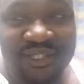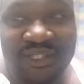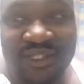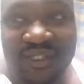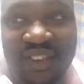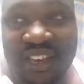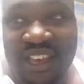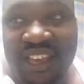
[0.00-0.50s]
you
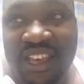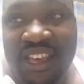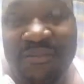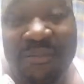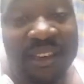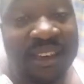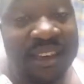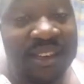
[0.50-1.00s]
know, I, I
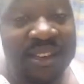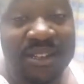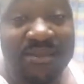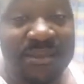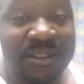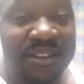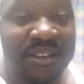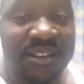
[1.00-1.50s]
got my
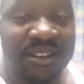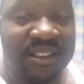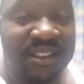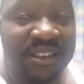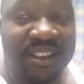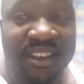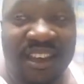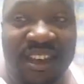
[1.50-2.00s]
kids, man,
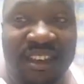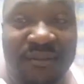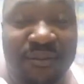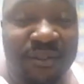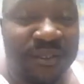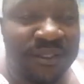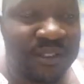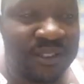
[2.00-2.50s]
I, can't
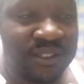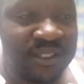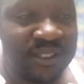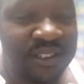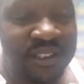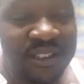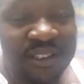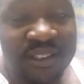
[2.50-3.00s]
afford to
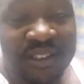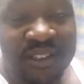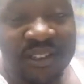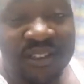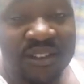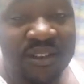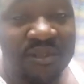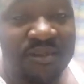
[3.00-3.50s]

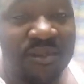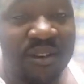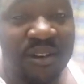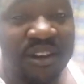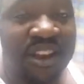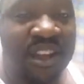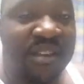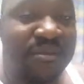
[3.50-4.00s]
to
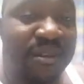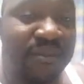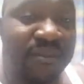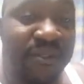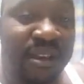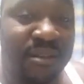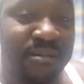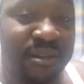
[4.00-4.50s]
walk out. I have my
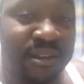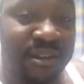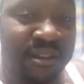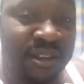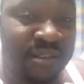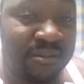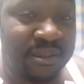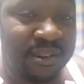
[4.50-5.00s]
family
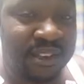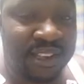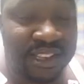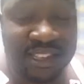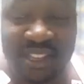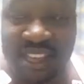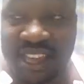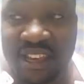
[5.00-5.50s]
now. I mean, I
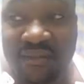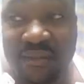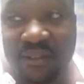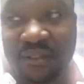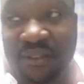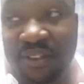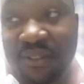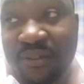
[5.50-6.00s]
just can't
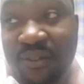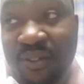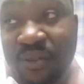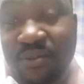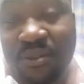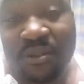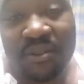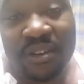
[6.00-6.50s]
afford to leave
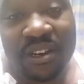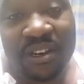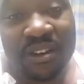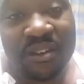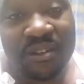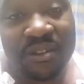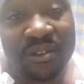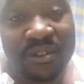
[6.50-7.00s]
this world right
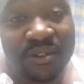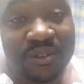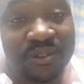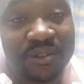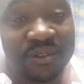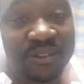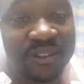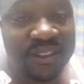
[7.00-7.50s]
now. So
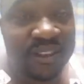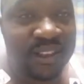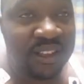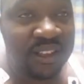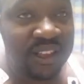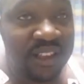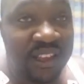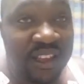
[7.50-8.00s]

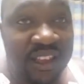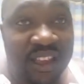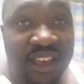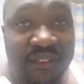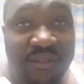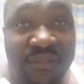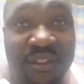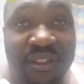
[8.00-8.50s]

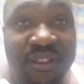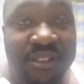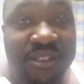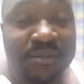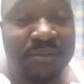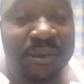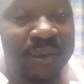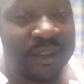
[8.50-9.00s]
I felt
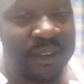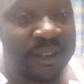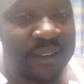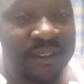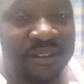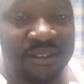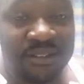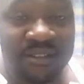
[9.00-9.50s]
this
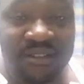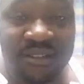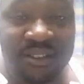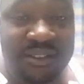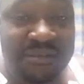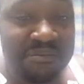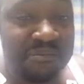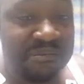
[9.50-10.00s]
pain
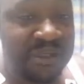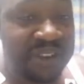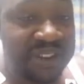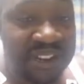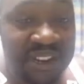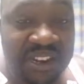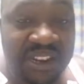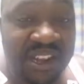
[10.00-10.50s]

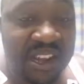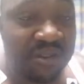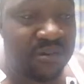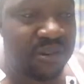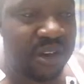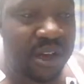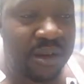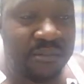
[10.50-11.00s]
immediately. I
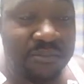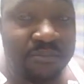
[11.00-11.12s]
woke up.